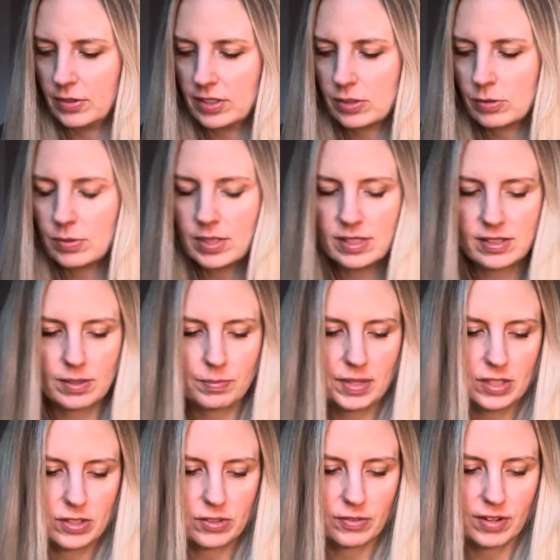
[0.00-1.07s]
This one is the
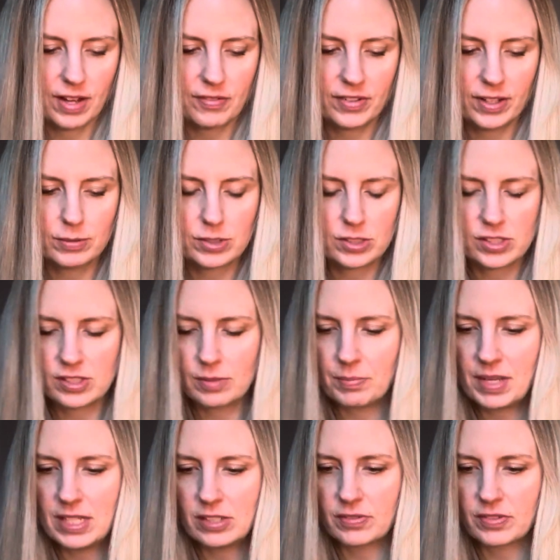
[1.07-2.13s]
Page of Raphael, which is a
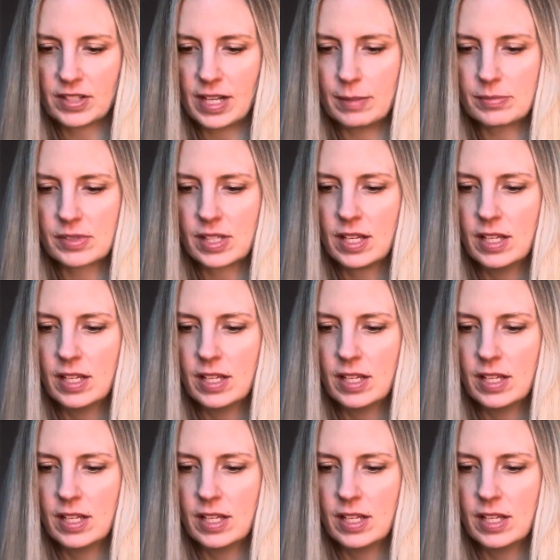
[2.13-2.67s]
Page of Cups.